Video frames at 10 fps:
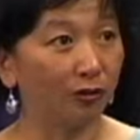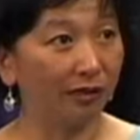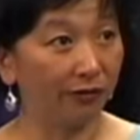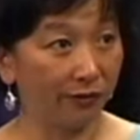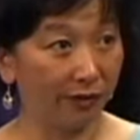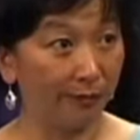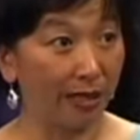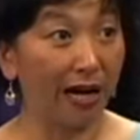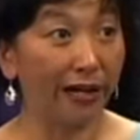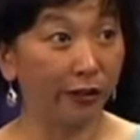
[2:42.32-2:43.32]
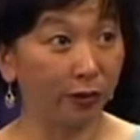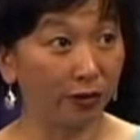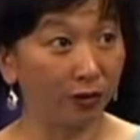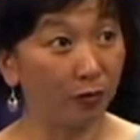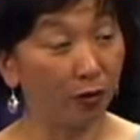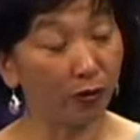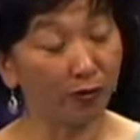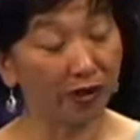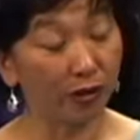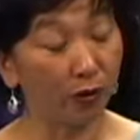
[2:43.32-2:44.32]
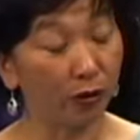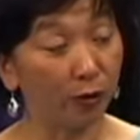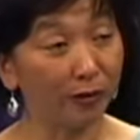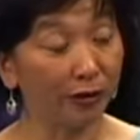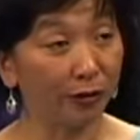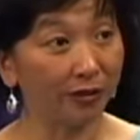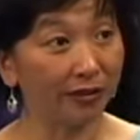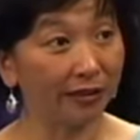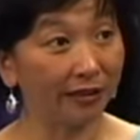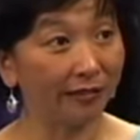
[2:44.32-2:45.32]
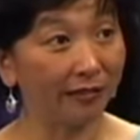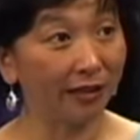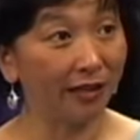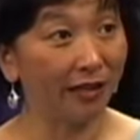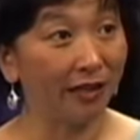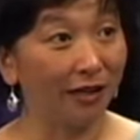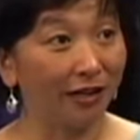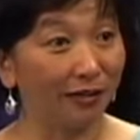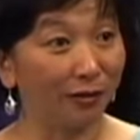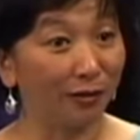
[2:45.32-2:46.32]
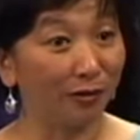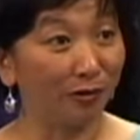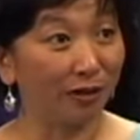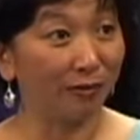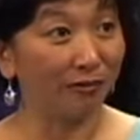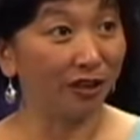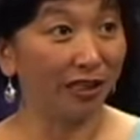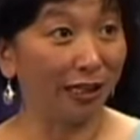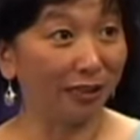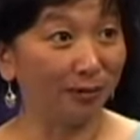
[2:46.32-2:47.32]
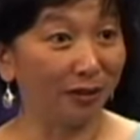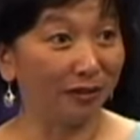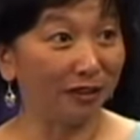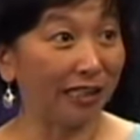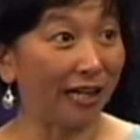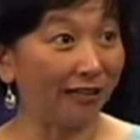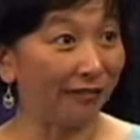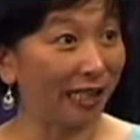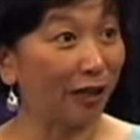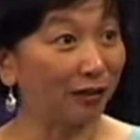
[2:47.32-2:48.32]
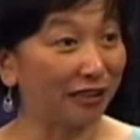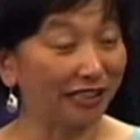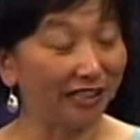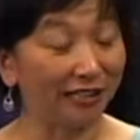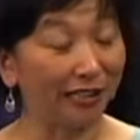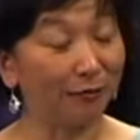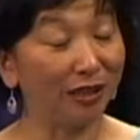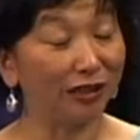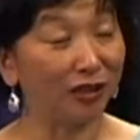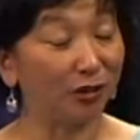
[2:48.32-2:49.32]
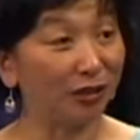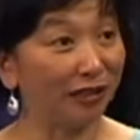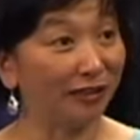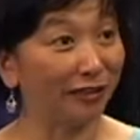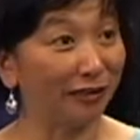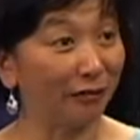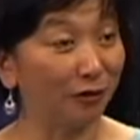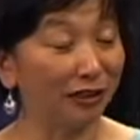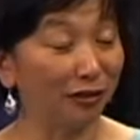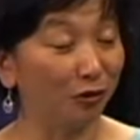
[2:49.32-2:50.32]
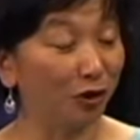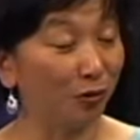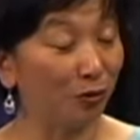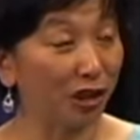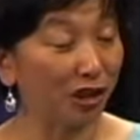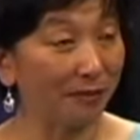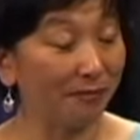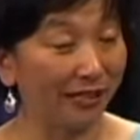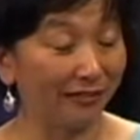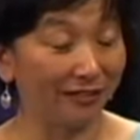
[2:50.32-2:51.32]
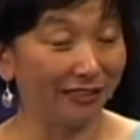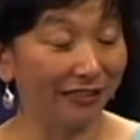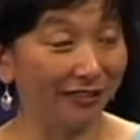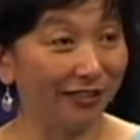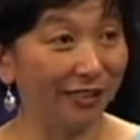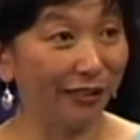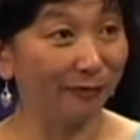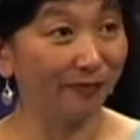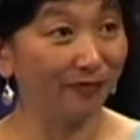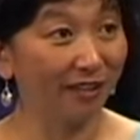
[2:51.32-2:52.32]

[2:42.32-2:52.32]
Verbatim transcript: give him a higher dose of morphine or a lower dose. And so um, she asked me to sign, countersign it. And being a student nurse, I, I wasn't too sure what she meant at the time,